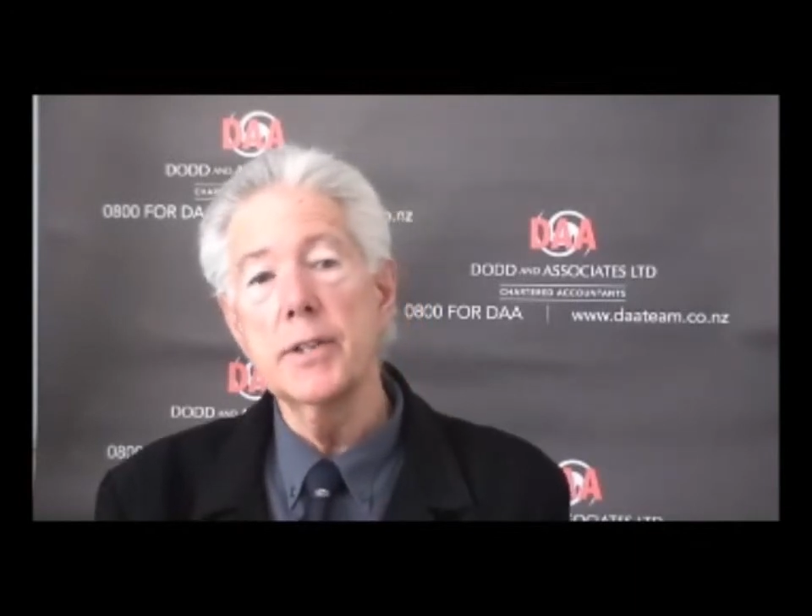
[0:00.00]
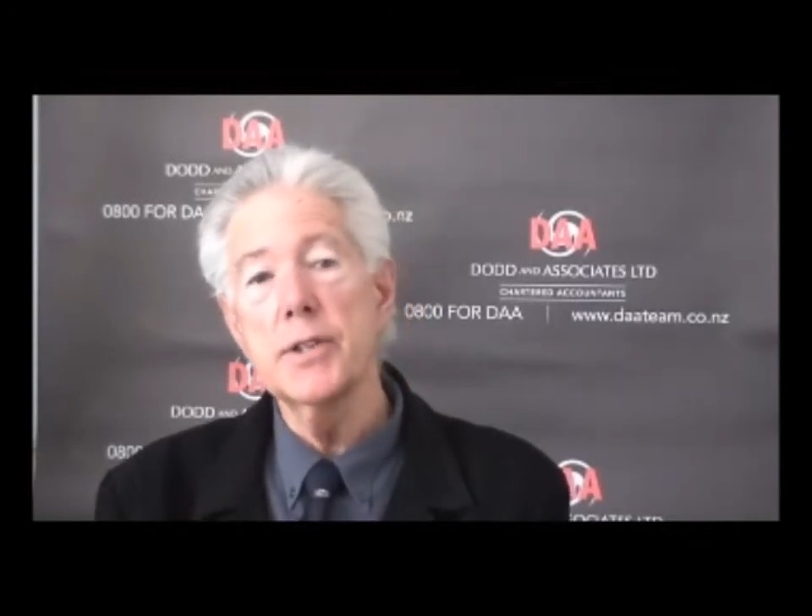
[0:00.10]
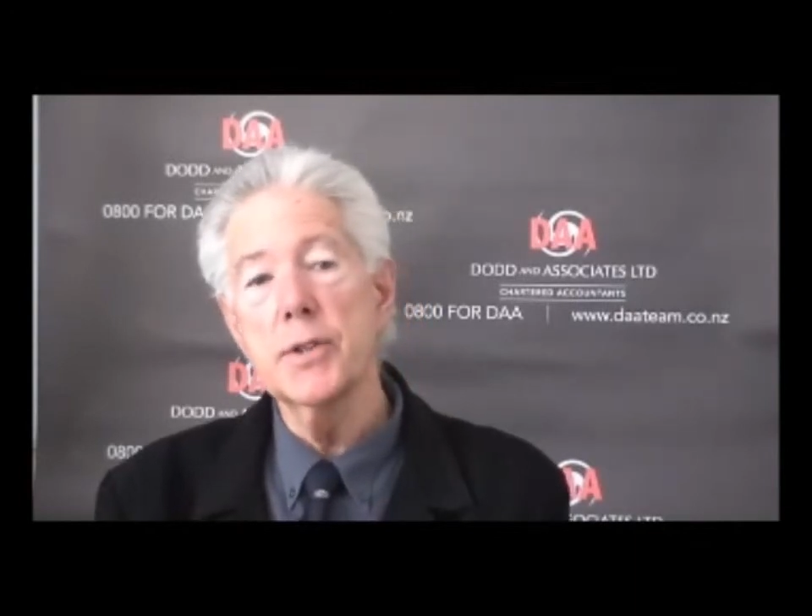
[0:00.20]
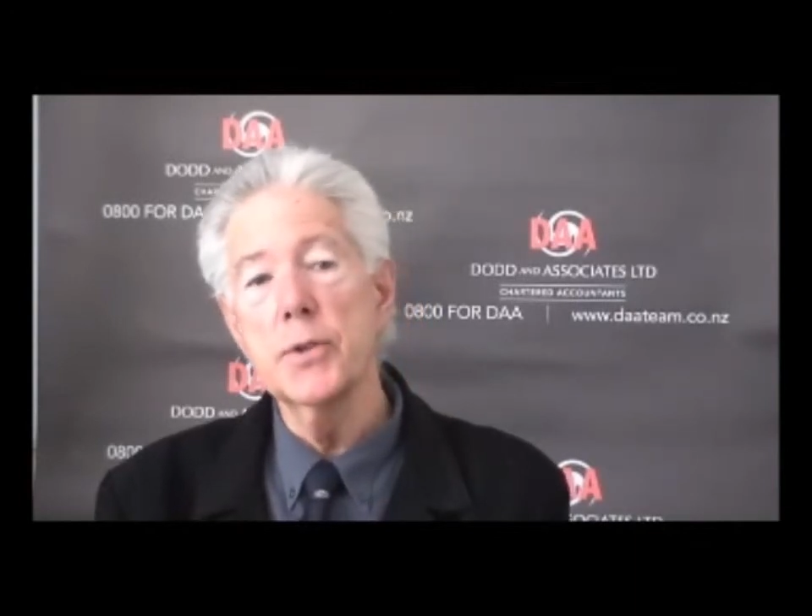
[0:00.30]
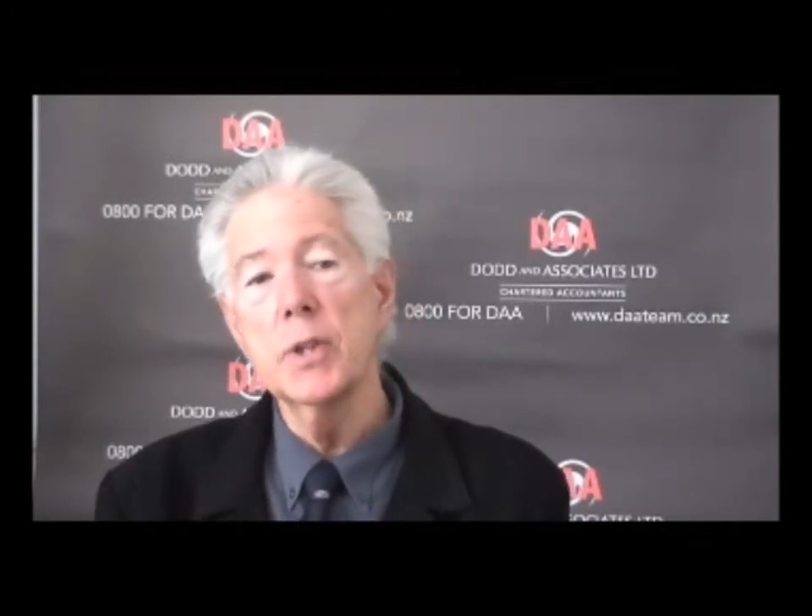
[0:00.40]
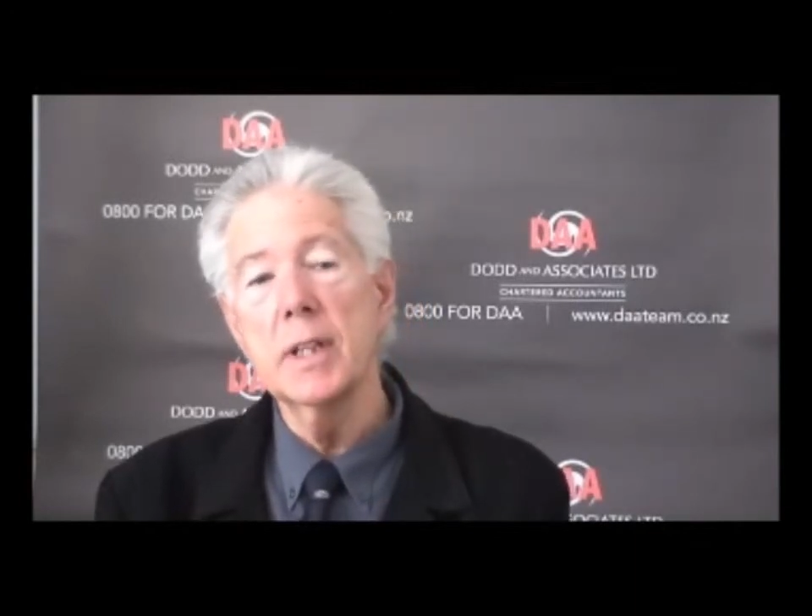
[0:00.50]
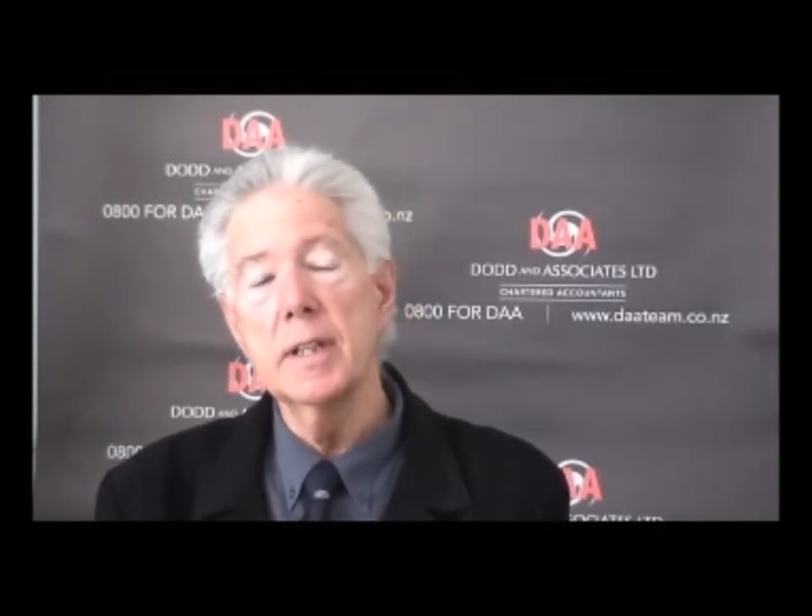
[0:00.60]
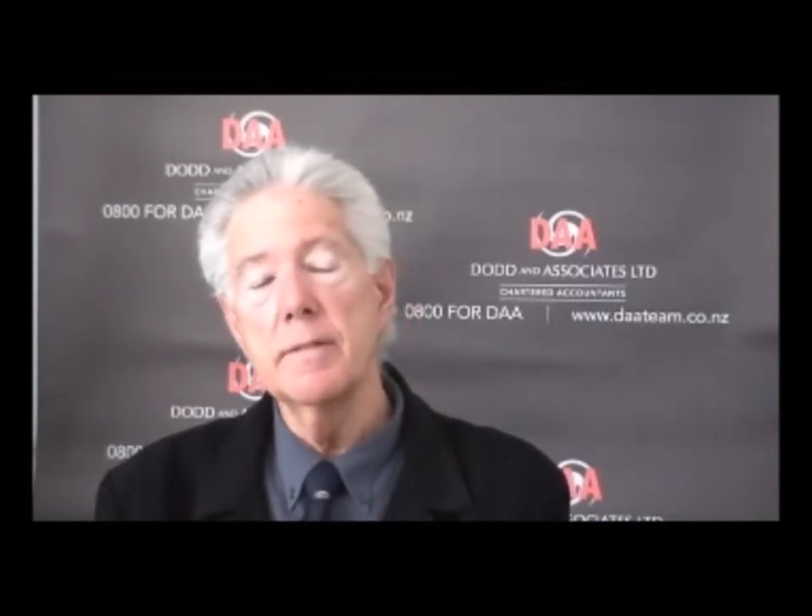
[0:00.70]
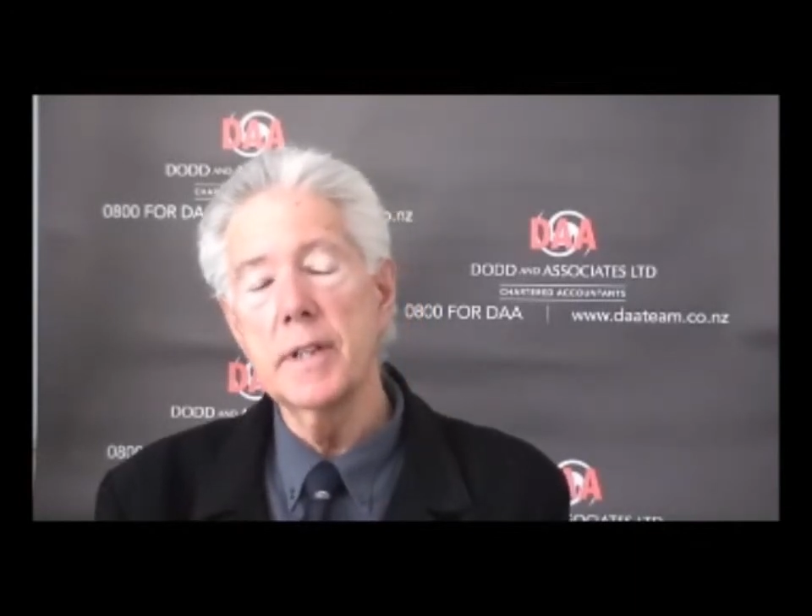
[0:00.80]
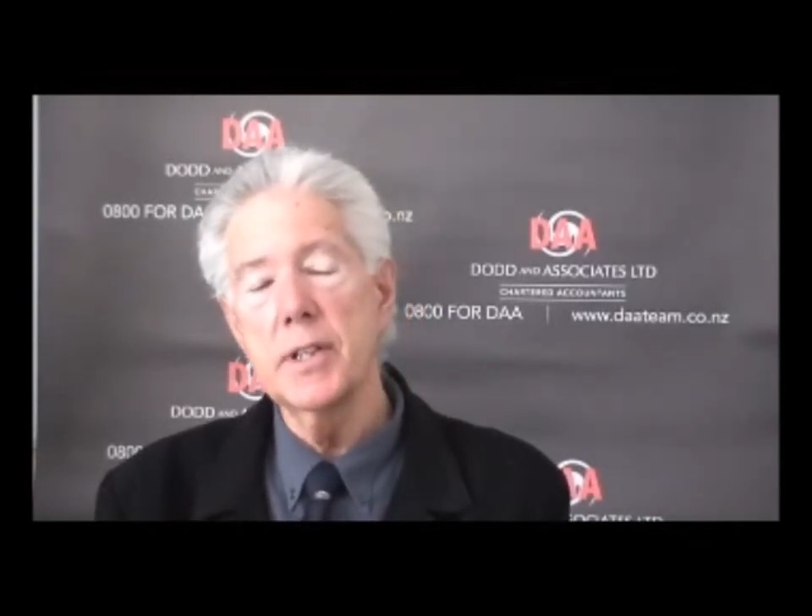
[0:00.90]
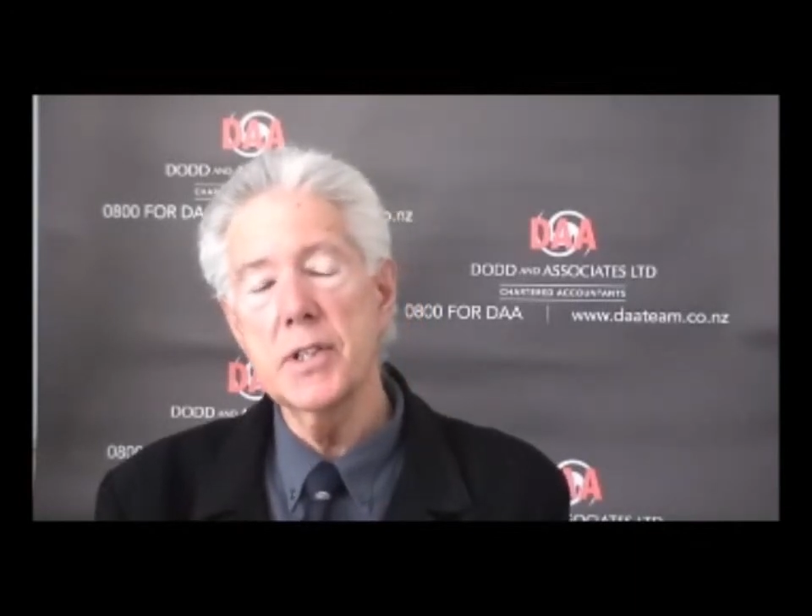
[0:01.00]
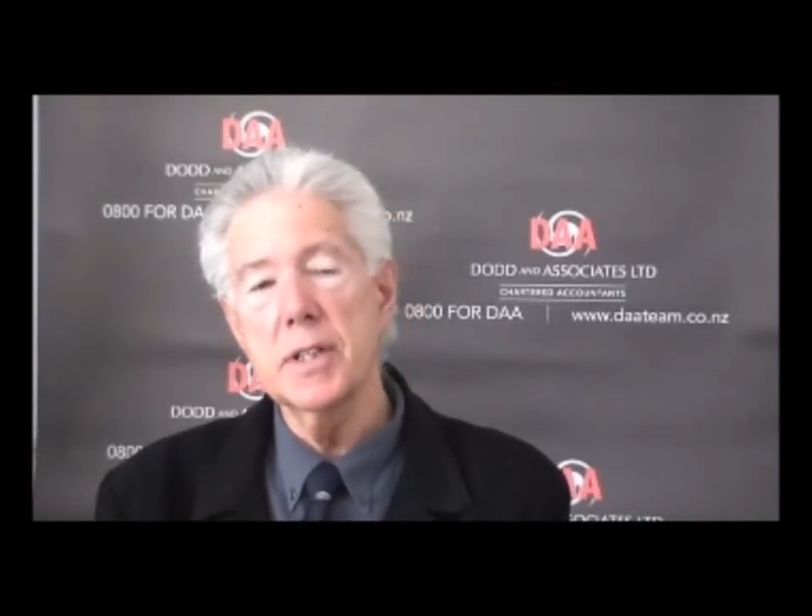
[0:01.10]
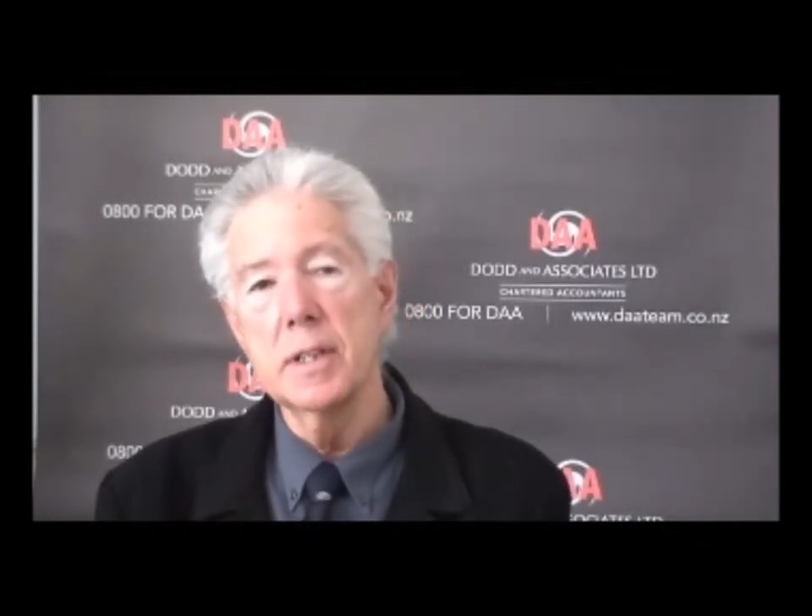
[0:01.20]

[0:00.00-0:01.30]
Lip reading: to invest